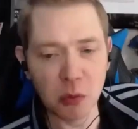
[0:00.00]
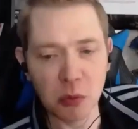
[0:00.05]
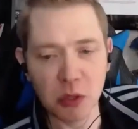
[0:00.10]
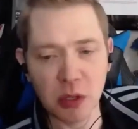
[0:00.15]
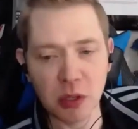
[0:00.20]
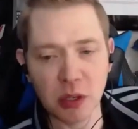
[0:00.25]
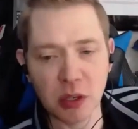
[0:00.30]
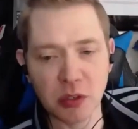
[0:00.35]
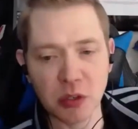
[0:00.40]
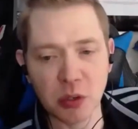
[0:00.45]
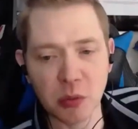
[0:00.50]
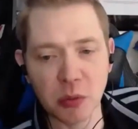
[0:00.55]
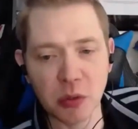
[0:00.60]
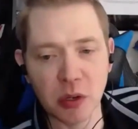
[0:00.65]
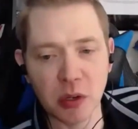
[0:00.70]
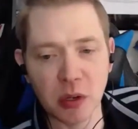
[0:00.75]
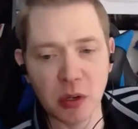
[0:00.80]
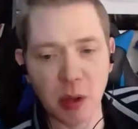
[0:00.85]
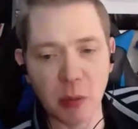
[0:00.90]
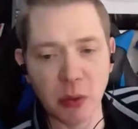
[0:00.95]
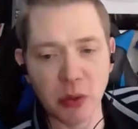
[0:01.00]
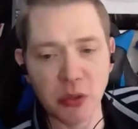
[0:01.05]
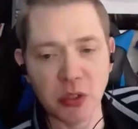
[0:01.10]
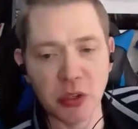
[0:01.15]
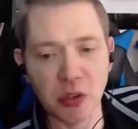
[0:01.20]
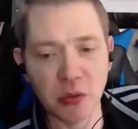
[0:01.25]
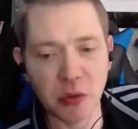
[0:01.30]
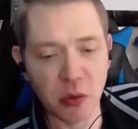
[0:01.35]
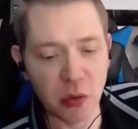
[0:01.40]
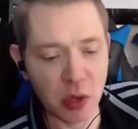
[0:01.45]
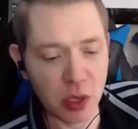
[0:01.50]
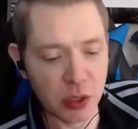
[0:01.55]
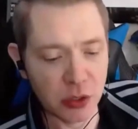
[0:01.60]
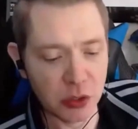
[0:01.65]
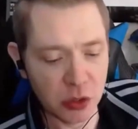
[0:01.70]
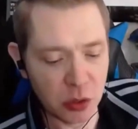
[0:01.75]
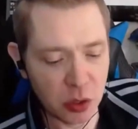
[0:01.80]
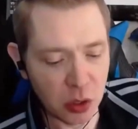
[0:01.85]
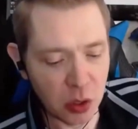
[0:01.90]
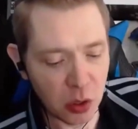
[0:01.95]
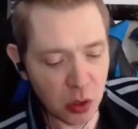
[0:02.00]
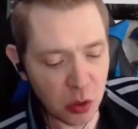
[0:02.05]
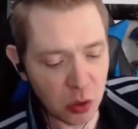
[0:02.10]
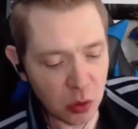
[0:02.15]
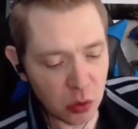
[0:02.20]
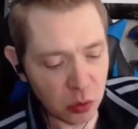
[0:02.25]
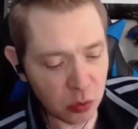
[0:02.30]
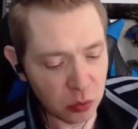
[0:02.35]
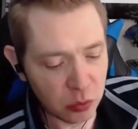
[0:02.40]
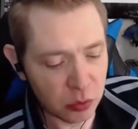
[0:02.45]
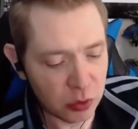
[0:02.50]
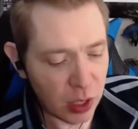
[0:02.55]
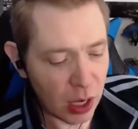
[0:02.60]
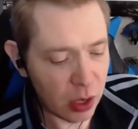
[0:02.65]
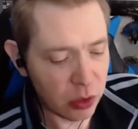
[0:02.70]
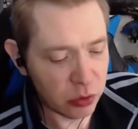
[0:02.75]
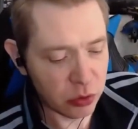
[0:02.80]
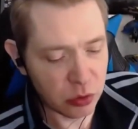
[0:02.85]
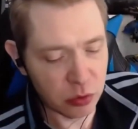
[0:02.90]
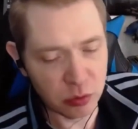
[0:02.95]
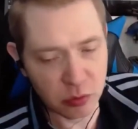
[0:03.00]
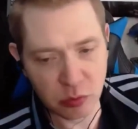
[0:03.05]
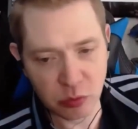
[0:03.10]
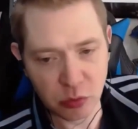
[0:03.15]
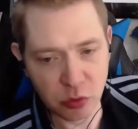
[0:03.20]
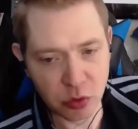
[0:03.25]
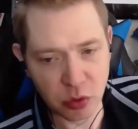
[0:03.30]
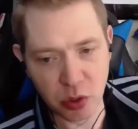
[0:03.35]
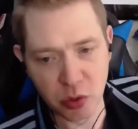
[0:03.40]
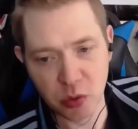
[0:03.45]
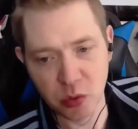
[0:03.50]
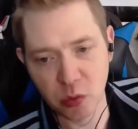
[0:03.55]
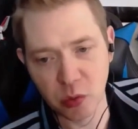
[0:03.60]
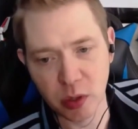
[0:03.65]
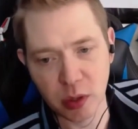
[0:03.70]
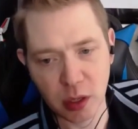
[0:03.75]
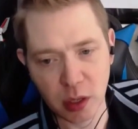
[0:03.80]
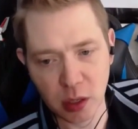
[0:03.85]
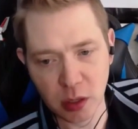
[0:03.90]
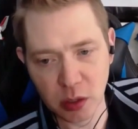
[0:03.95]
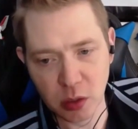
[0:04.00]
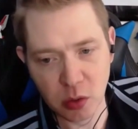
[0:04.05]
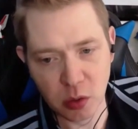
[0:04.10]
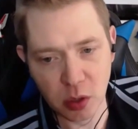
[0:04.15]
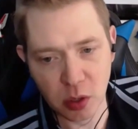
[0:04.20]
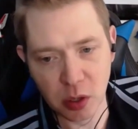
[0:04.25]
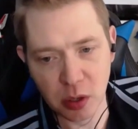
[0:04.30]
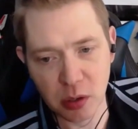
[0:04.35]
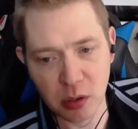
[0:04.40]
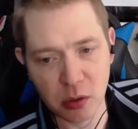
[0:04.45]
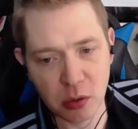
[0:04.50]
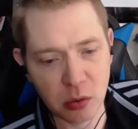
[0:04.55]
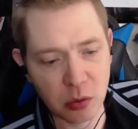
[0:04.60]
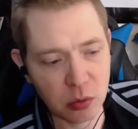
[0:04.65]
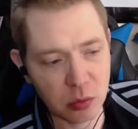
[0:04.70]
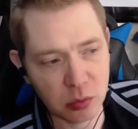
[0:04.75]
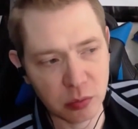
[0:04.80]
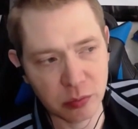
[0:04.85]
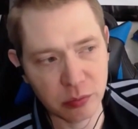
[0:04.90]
be interpreted a bunch of different ways. You could go Tau drone with it. You could go.